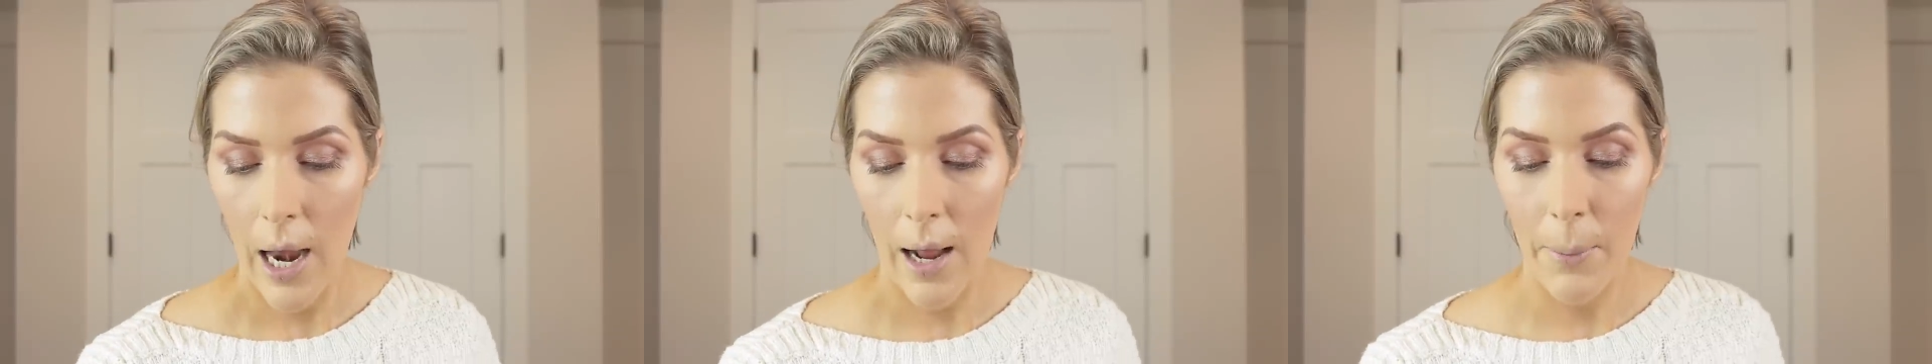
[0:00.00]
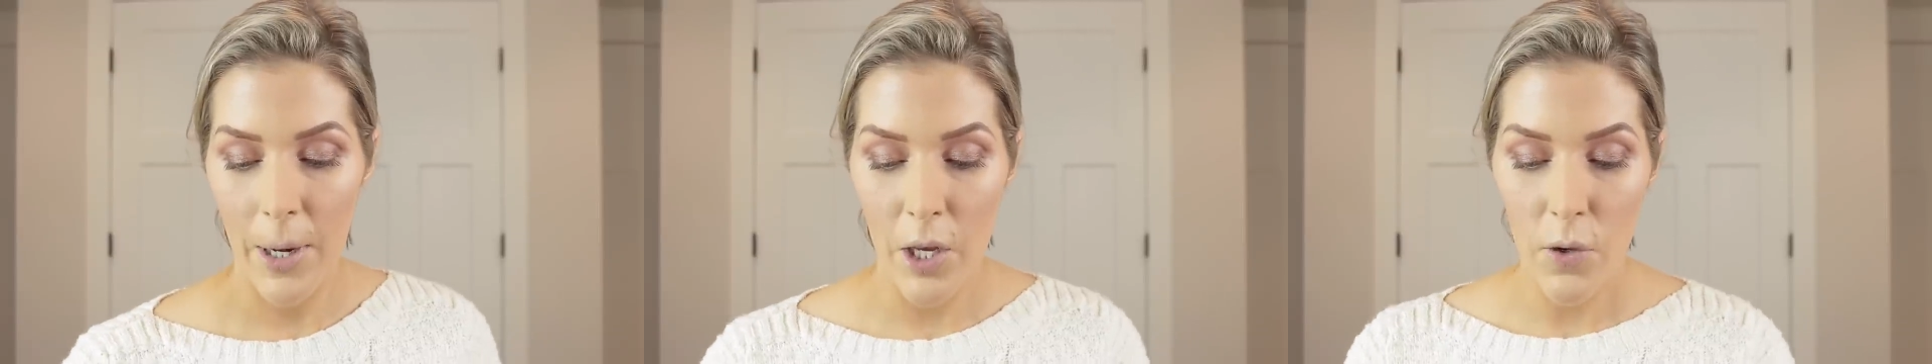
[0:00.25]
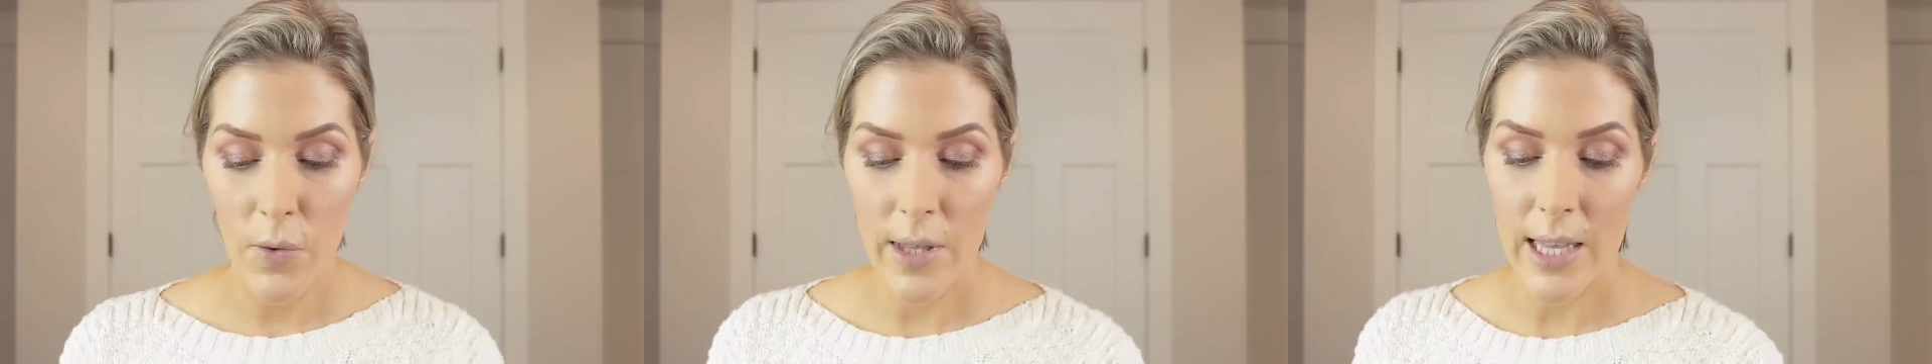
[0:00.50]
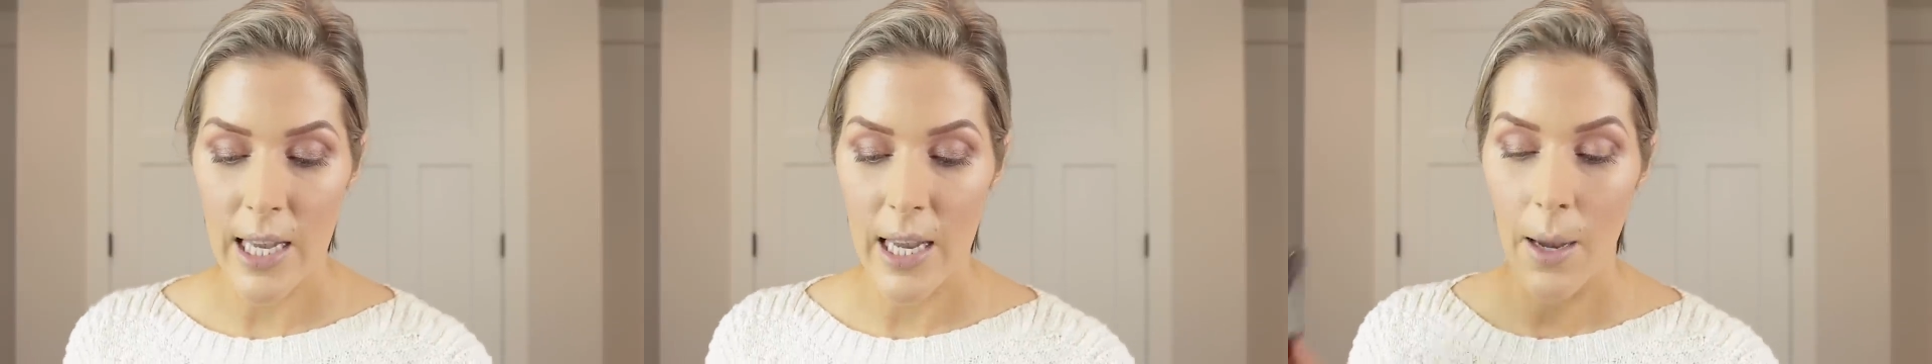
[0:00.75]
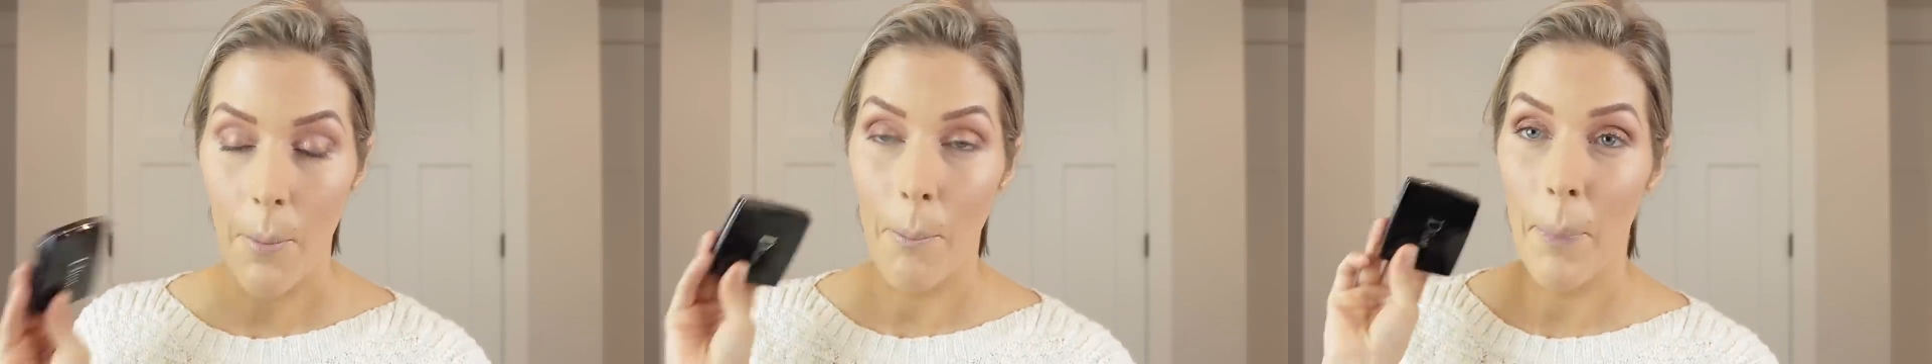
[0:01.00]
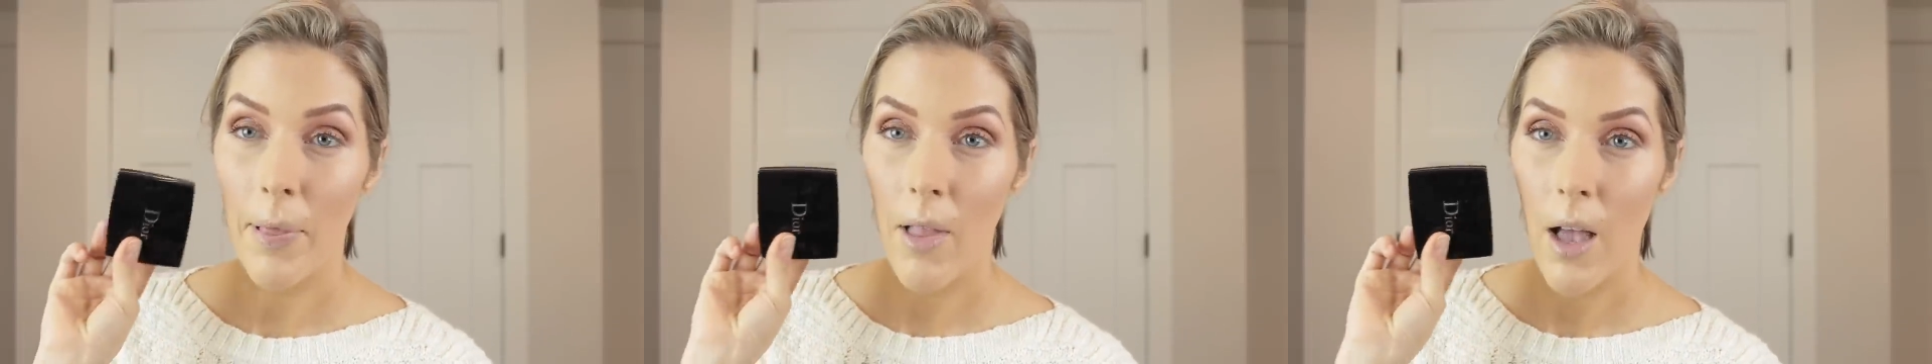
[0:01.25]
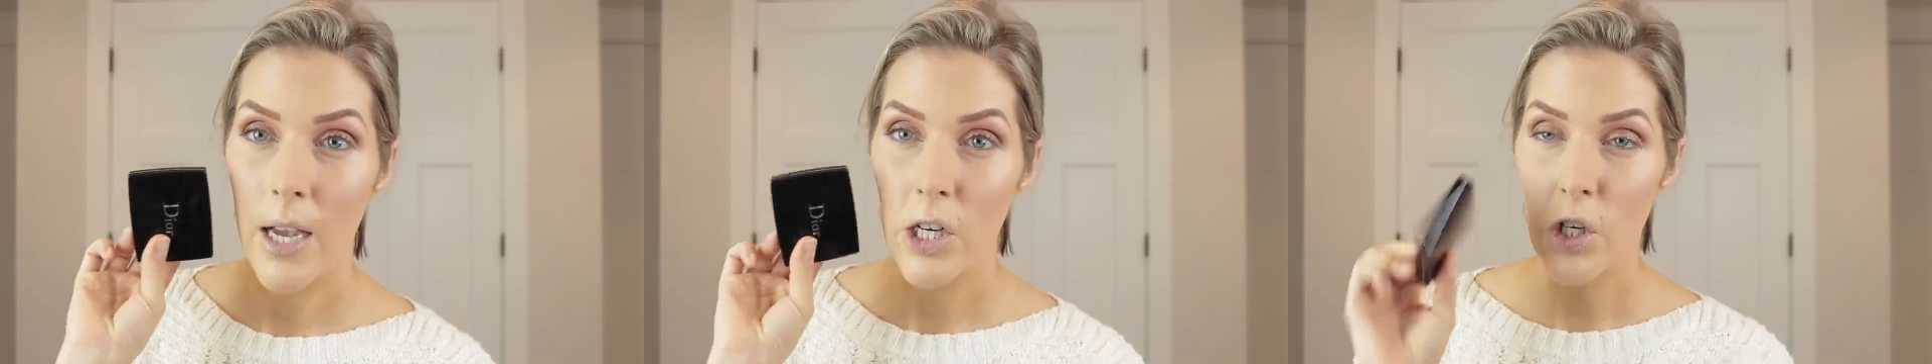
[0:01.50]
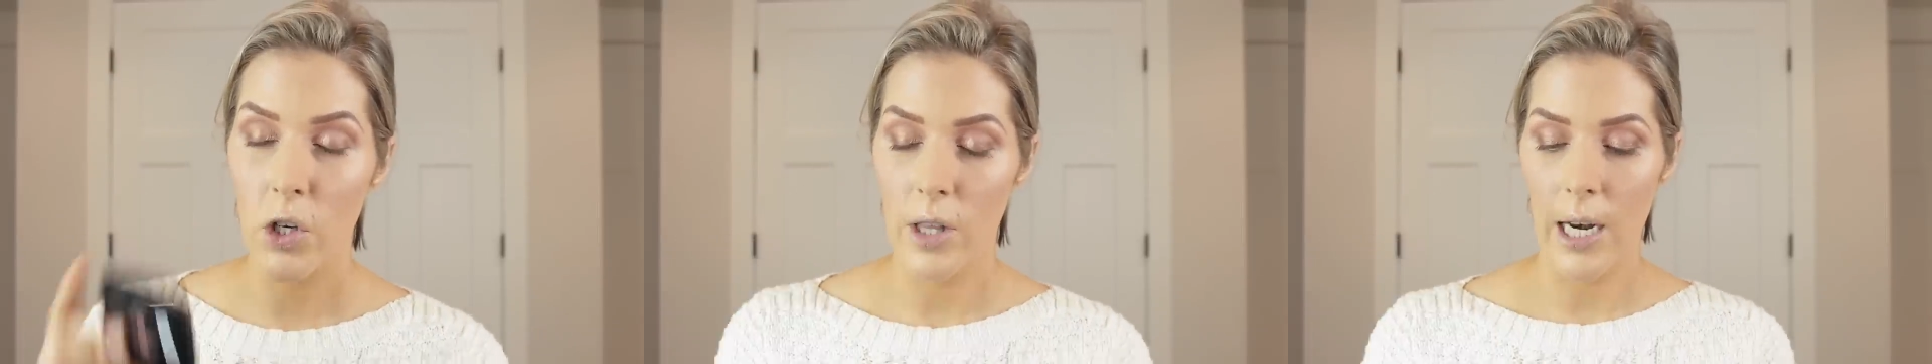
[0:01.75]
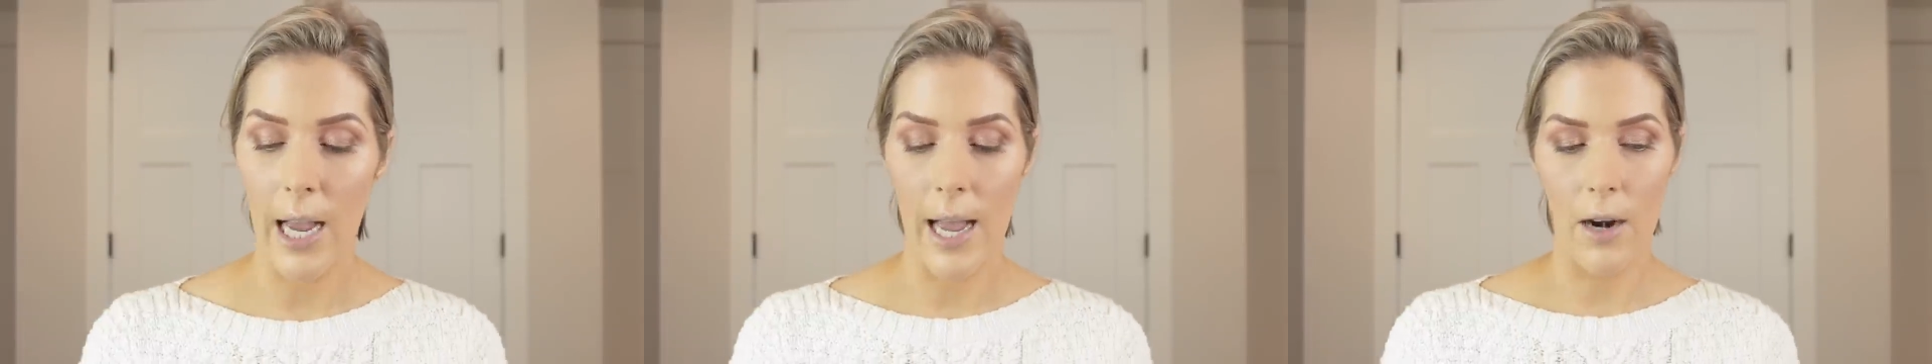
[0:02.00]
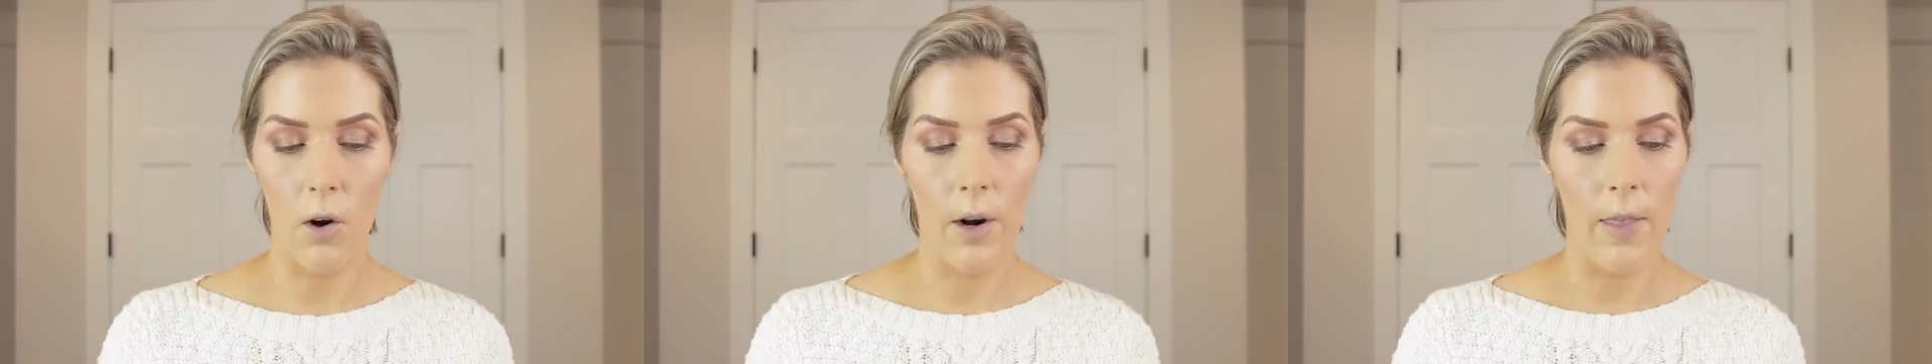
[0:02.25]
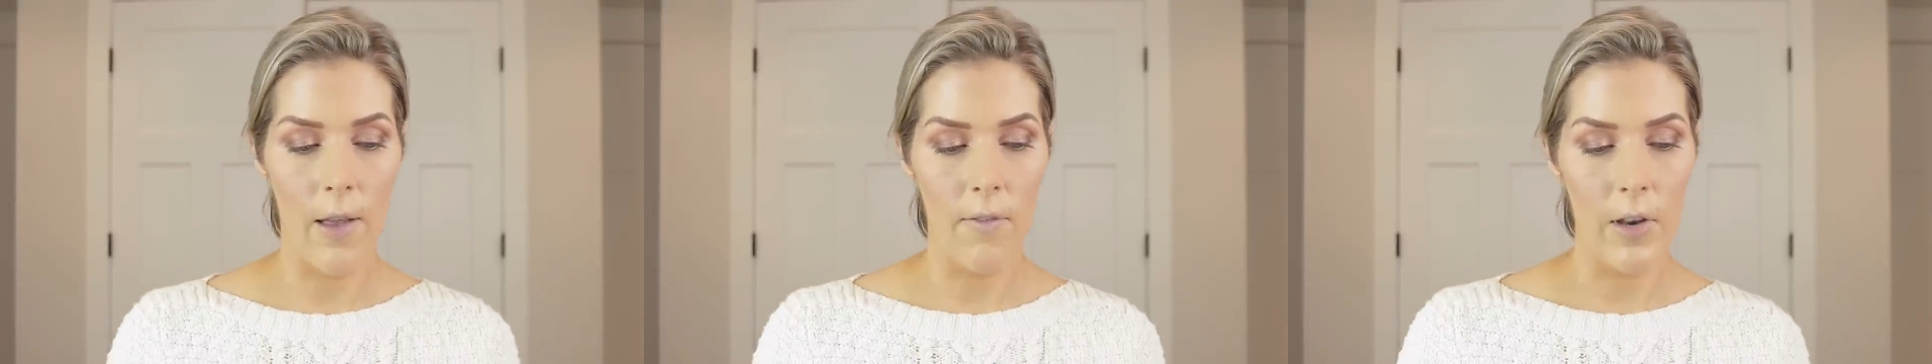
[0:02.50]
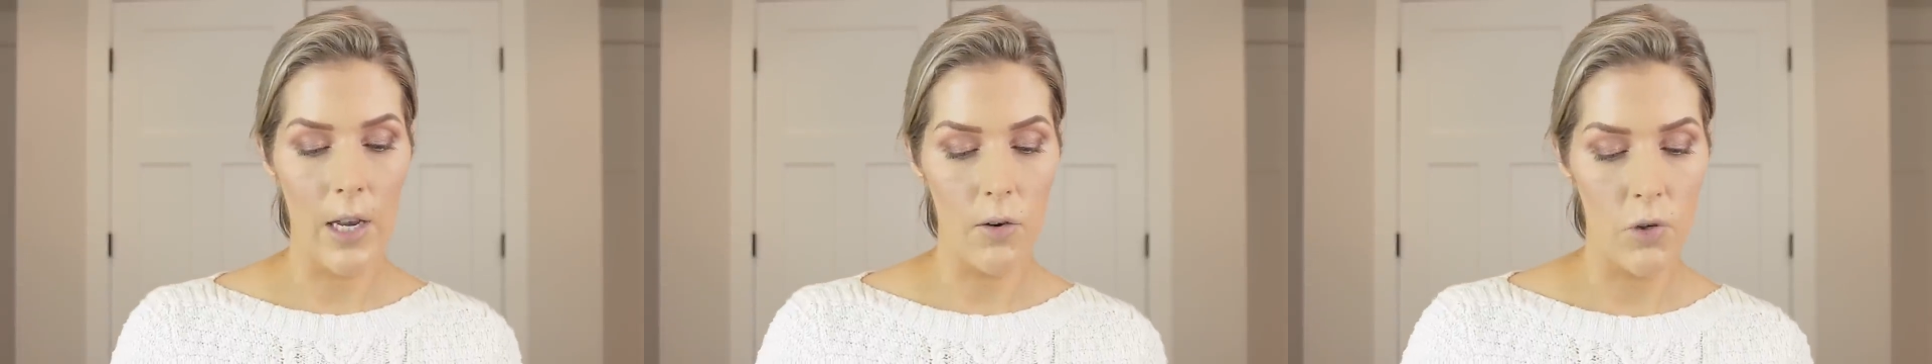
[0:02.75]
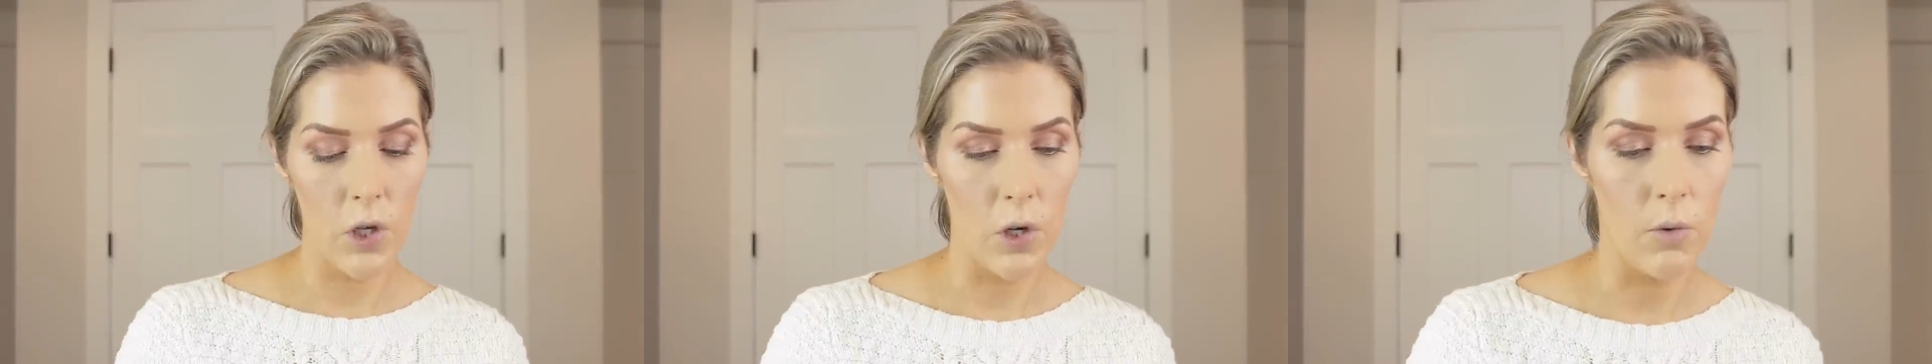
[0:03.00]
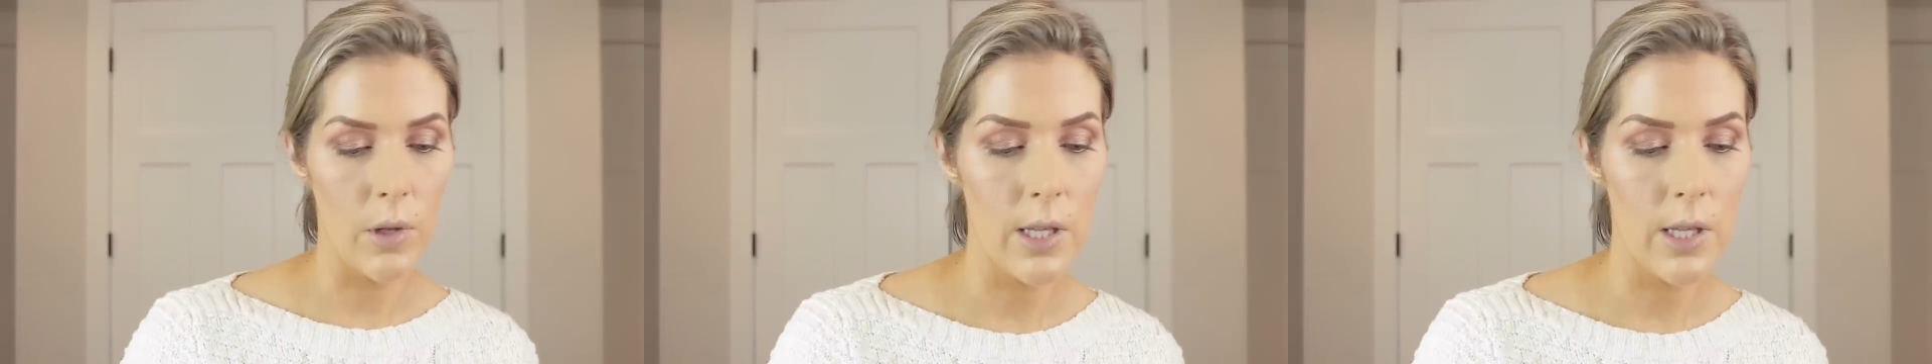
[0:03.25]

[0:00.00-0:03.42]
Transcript: Now I'm going to use the blush that I had on in that video too.